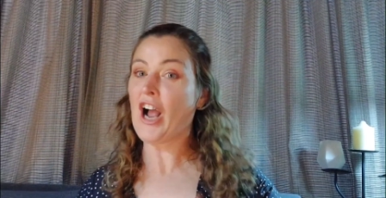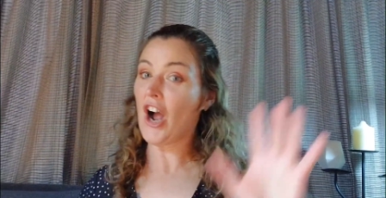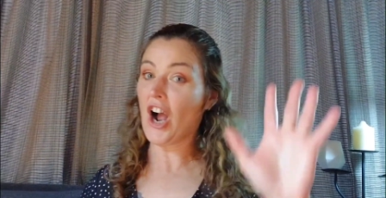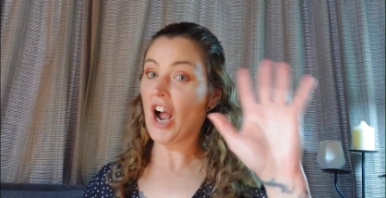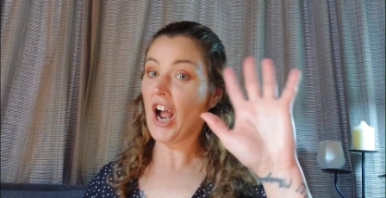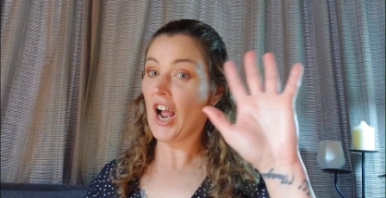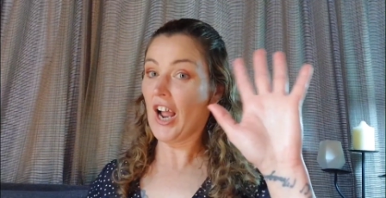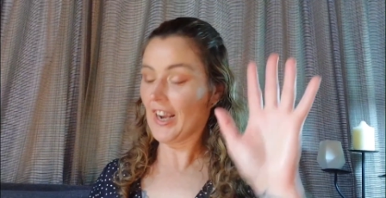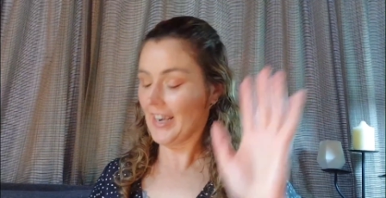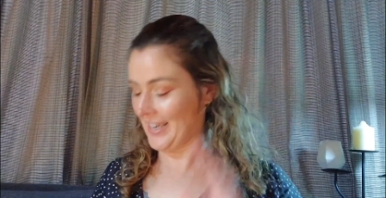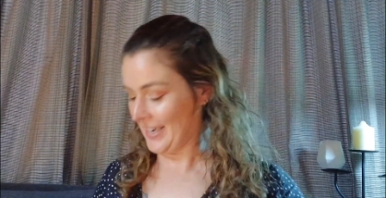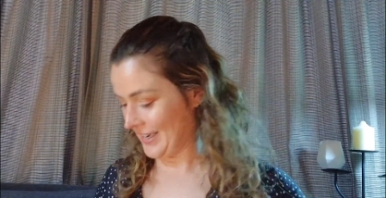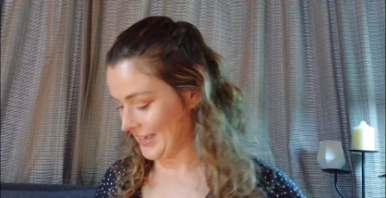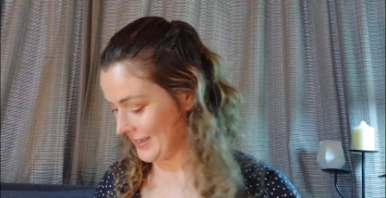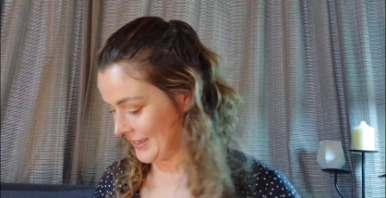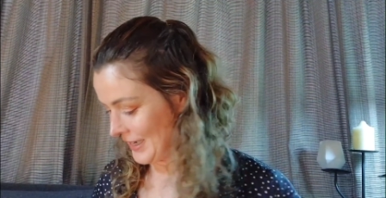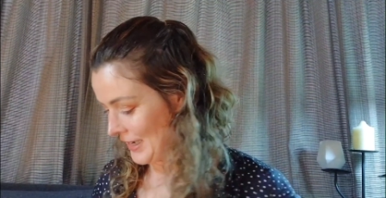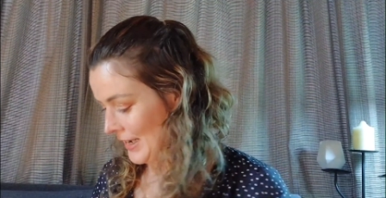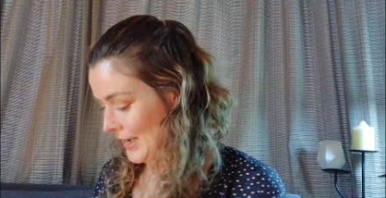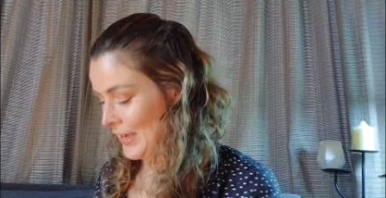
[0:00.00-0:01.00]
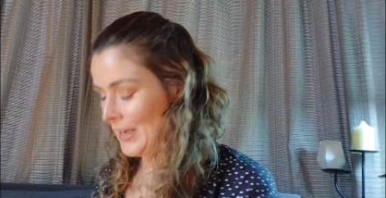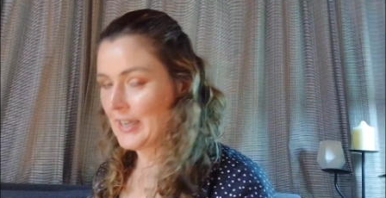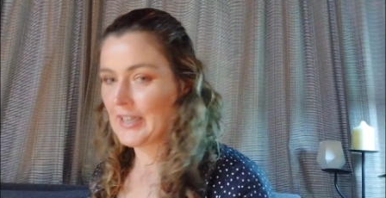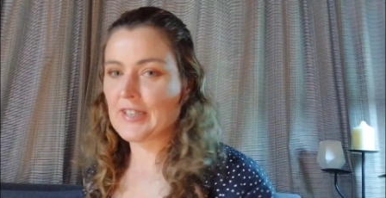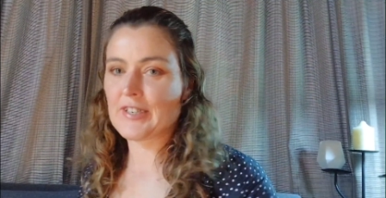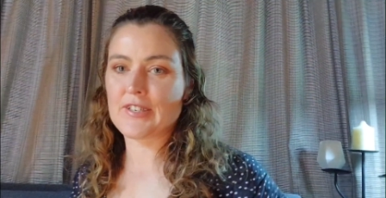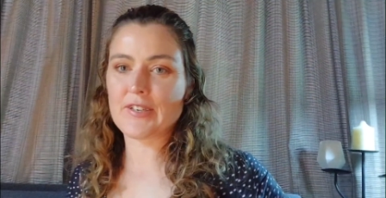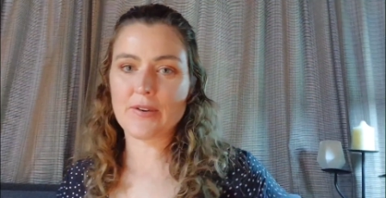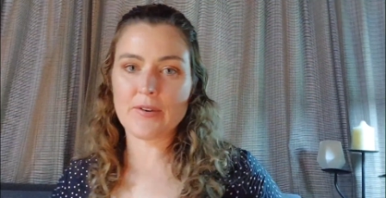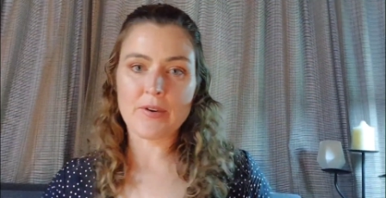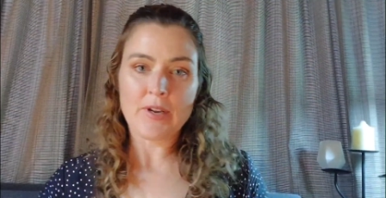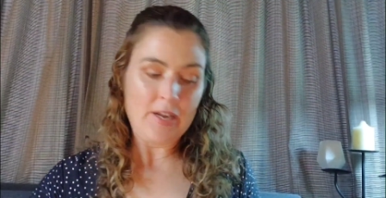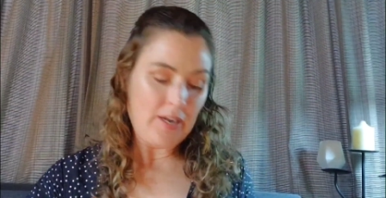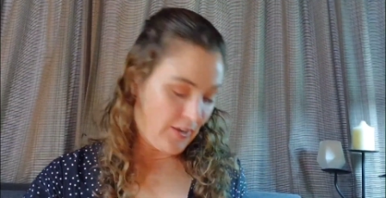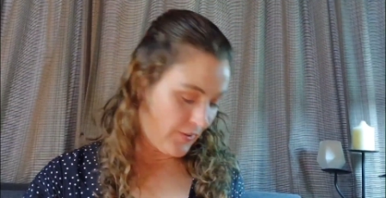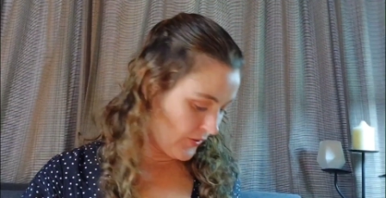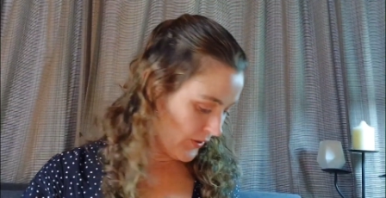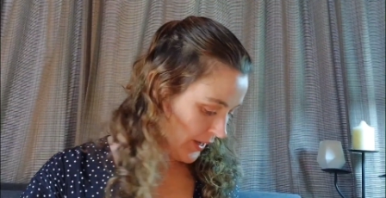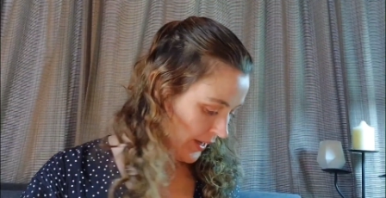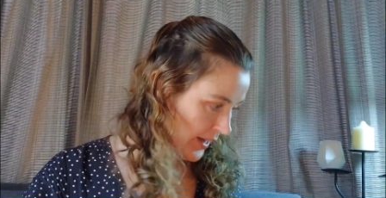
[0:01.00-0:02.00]
Hi. So
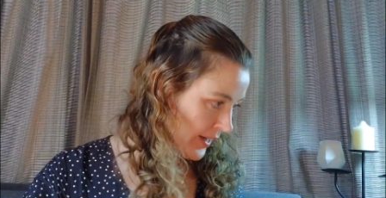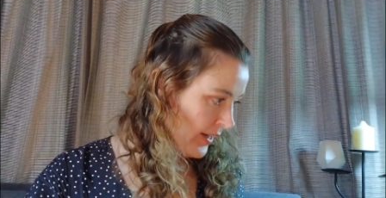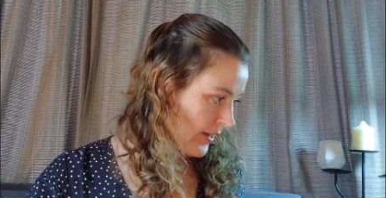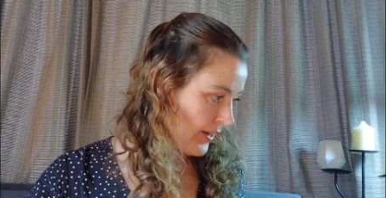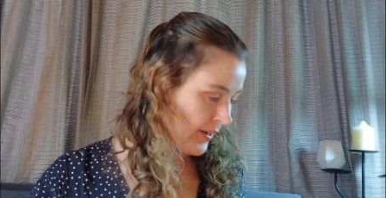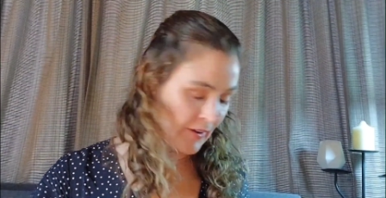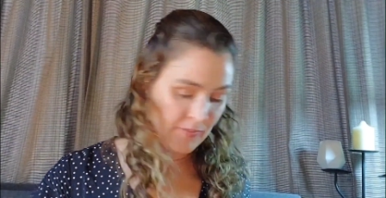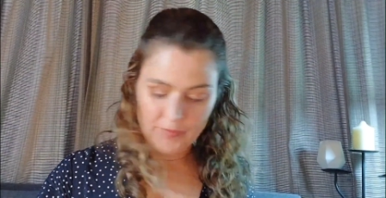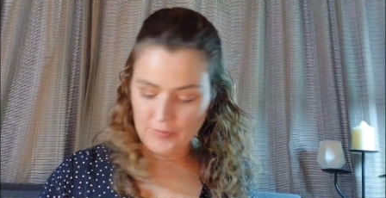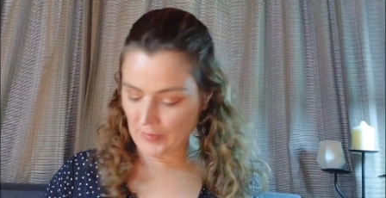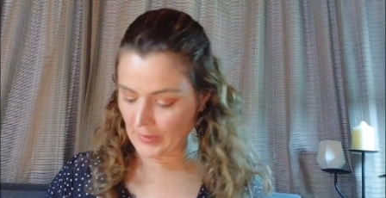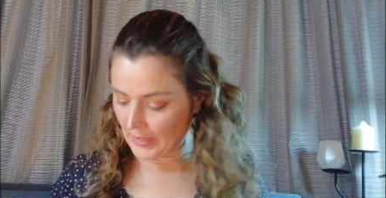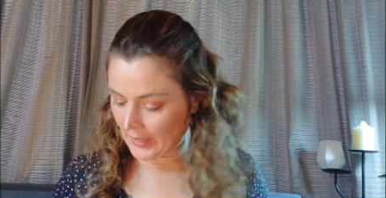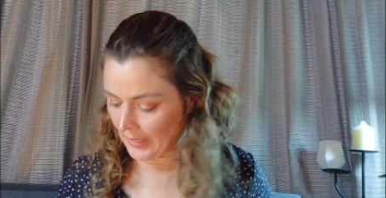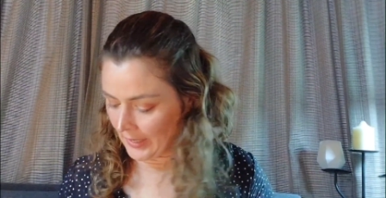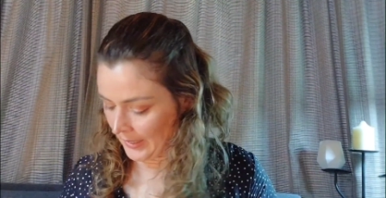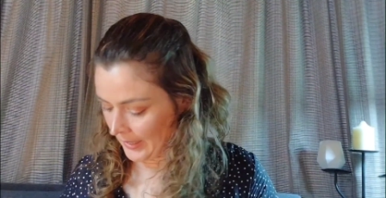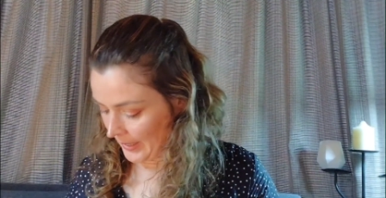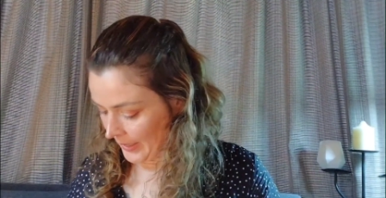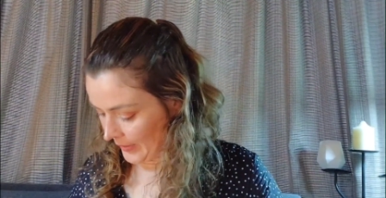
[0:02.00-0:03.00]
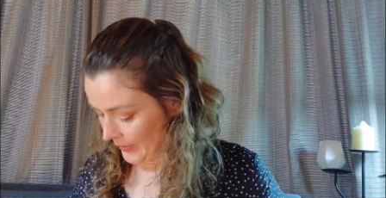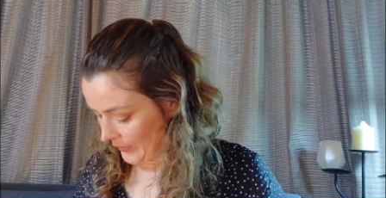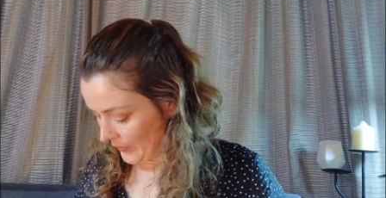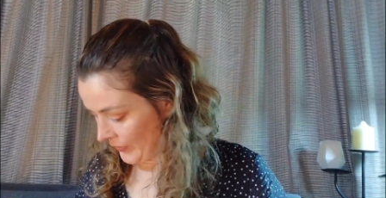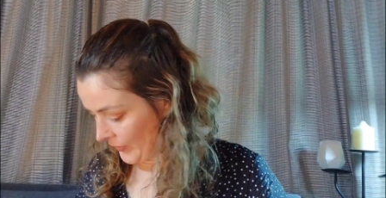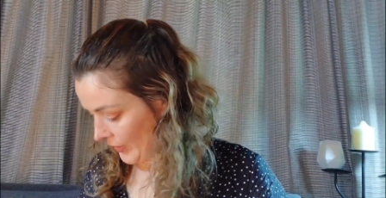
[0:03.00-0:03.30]
again,